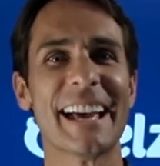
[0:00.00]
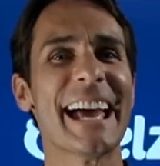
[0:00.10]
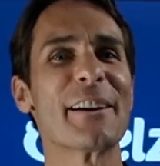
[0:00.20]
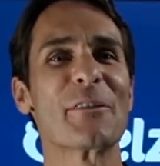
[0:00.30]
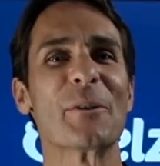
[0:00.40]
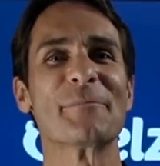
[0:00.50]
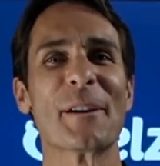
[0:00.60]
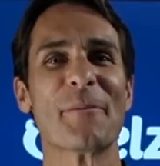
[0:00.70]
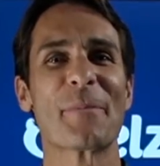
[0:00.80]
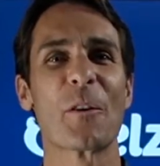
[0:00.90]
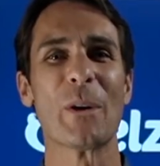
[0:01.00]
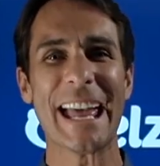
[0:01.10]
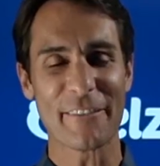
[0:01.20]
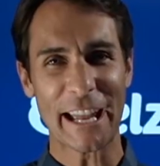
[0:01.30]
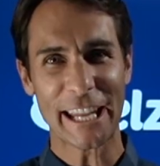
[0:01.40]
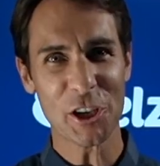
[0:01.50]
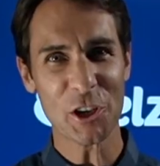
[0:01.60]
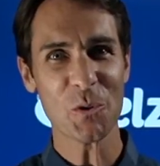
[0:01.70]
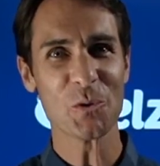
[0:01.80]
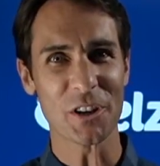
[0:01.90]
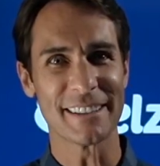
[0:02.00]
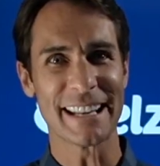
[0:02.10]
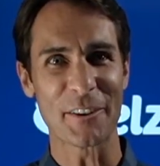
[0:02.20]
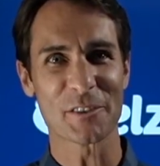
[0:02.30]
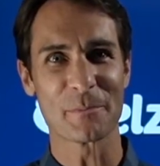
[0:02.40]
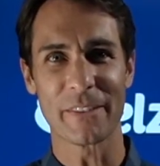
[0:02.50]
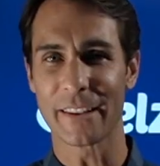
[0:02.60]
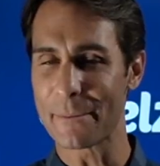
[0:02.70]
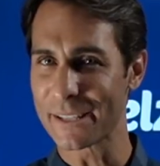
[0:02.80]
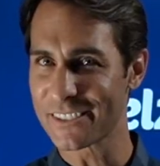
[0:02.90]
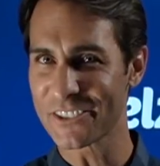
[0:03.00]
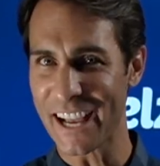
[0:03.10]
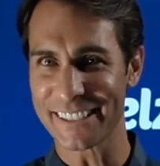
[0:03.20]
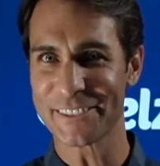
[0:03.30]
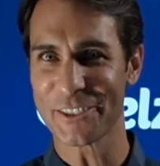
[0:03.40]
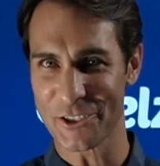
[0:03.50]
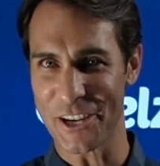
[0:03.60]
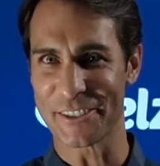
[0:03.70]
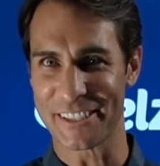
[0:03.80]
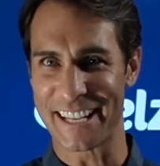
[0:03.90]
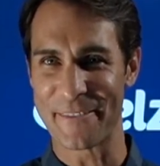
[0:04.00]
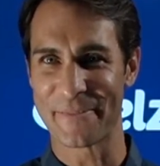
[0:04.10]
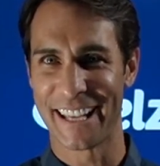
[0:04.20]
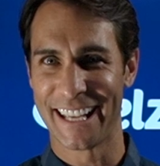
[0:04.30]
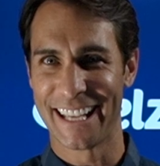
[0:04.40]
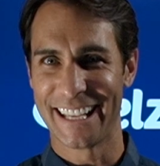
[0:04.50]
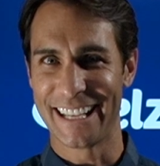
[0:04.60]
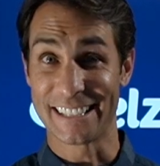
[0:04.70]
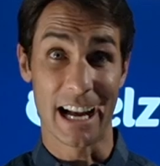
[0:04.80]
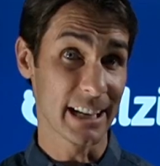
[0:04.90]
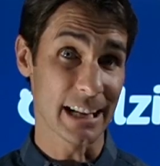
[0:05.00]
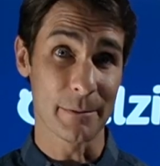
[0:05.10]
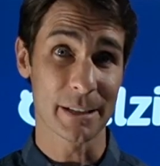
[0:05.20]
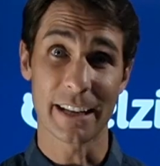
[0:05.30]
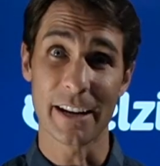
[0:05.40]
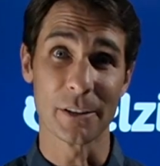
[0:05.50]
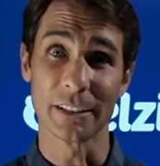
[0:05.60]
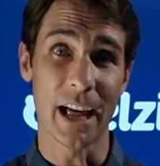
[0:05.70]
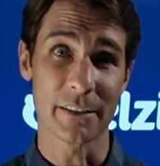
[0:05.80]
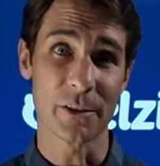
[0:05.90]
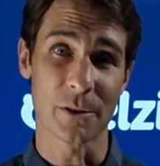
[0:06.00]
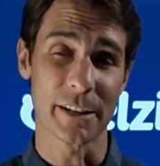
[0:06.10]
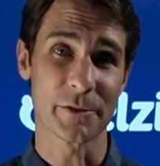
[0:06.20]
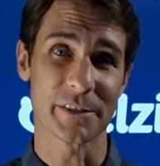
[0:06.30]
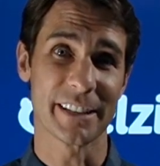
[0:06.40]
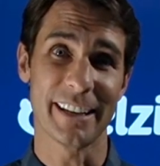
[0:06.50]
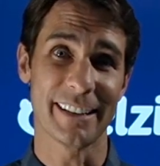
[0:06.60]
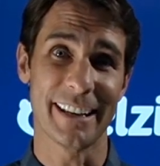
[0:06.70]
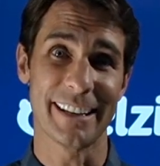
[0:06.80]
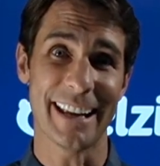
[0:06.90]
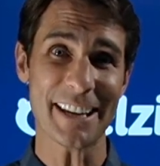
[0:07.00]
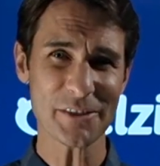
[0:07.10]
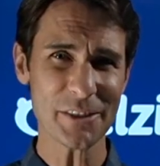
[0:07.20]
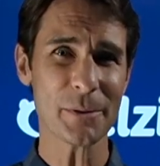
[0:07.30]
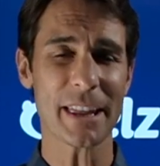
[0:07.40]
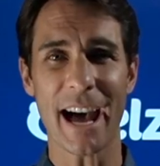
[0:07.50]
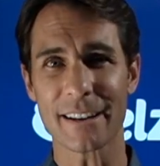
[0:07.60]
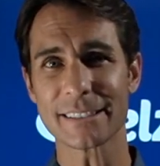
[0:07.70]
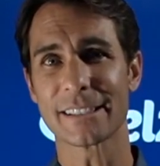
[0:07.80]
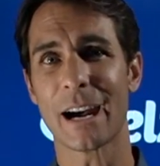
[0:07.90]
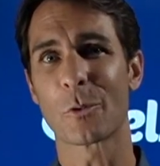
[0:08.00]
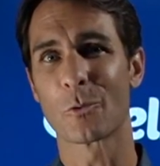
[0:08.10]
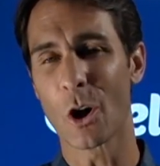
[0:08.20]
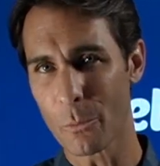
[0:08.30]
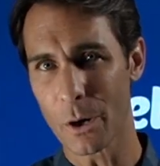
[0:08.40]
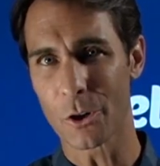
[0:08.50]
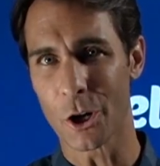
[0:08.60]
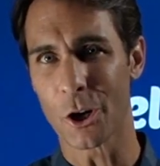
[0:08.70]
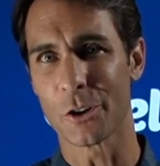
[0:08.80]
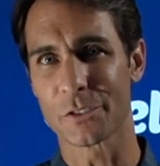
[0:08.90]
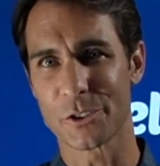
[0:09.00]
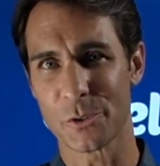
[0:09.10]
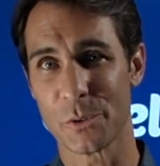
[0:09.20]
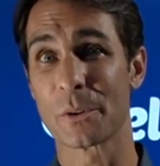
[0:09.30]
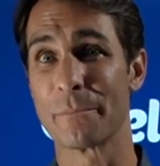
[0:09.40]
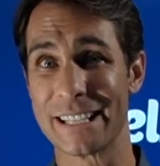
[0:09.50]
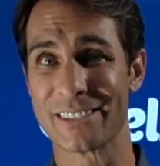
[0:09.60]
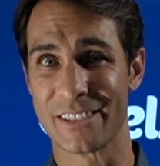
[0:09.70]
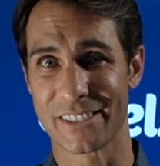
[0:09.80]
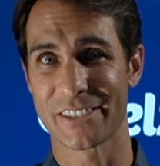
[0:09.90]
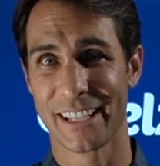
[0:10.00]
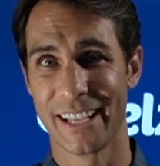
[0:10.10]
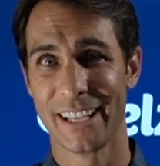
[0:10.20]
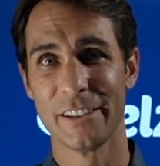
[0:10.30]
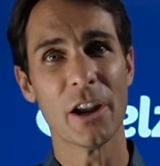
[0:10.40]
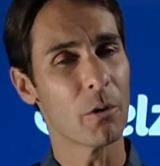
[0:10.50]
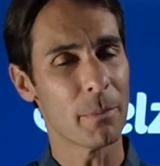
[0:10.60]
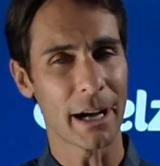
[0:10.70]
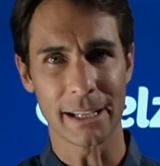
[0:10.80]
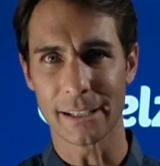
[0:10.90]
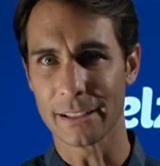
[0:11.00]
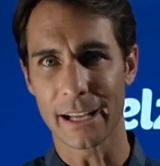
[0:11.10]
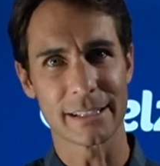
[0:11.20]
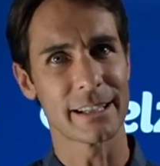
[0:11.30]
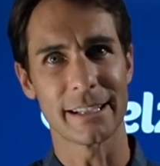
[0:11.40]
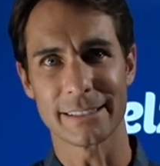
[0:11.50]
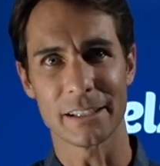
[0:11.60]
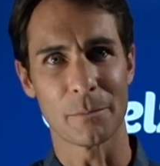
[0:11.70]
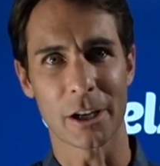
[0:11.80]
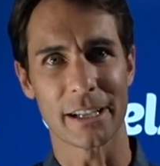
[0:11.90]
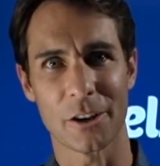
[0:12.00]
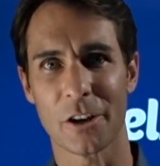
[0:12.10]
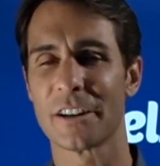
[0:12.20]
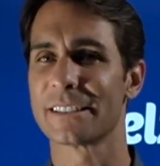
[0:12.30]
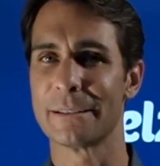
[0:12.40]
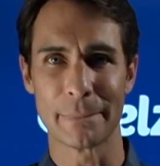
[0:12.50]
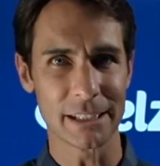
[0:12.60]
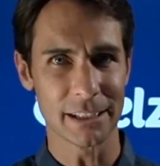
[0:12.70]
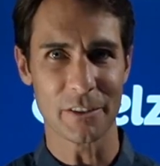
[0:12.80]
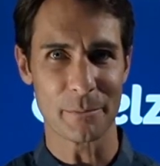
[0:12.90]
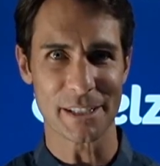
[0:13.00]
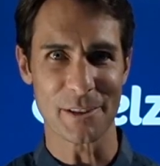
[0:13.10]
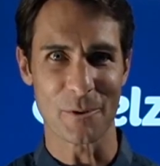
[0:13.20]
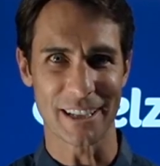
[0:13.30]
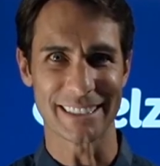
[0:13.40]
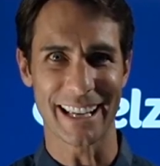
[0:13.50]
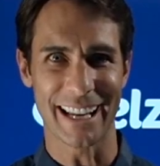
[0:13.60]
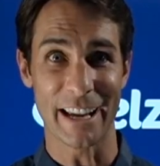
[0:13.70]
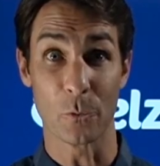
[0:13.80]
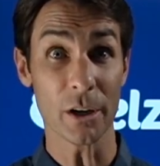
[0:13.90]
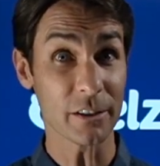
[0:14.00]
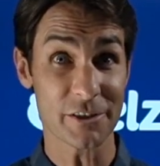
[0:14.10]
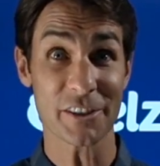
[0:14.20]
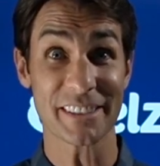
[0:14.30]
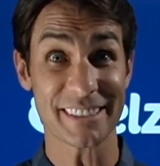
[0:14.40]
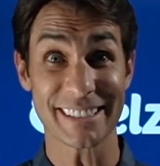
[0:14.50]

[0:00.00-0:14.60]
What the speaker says: Hey everyone, we have a huge announcement that I'm excited to share today. It's a hot topic that I know a lot of you are interested in, and it has to do with how to stop robocalls to your business. Nobody likes getting telemarketing calls in the middle of a busy workday, and we're just as